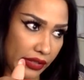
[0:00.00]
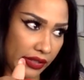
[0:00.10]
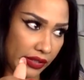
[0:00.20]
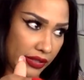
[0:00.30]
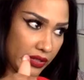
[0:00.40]

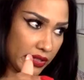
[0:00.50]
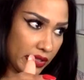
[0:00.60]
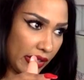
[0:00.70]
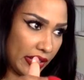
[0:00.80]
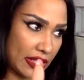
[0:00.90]

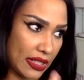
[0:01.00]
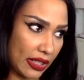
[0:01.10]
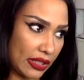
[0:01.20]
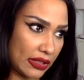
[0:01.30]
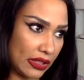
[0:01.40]
is, I think,
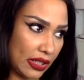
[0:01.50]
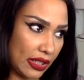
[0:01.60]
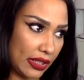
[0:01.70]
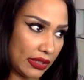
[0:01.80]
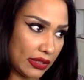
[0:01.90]
second to
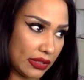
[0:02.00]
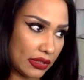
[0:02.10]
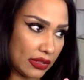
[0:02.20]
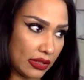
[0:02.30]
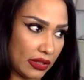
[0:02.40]
last
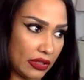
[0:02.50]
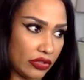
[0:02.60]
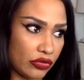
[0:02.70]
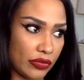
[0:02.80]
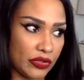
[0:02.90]
in the
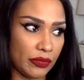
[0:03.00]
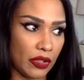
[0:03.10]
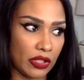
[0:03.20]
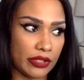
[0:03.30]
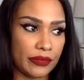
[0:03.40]
description
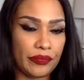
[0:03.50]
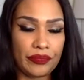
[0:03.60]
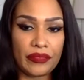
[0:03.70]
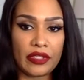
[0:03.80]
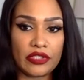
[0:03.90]
bar.
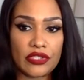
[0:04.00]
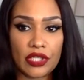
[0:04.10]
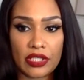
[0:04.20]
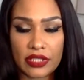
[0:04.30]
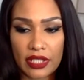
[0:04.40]
Just
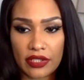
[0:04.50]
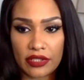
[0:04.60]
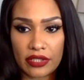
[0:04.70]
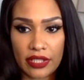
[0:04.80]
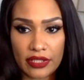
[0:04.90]
contact
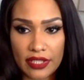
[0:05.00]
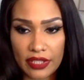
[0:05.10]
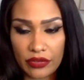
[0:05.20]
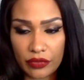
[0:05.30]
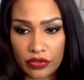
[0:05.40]
her and say
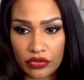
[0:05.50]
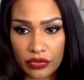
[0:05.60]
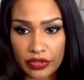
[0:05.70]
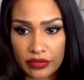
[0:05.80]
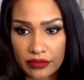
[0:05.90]
you want to join.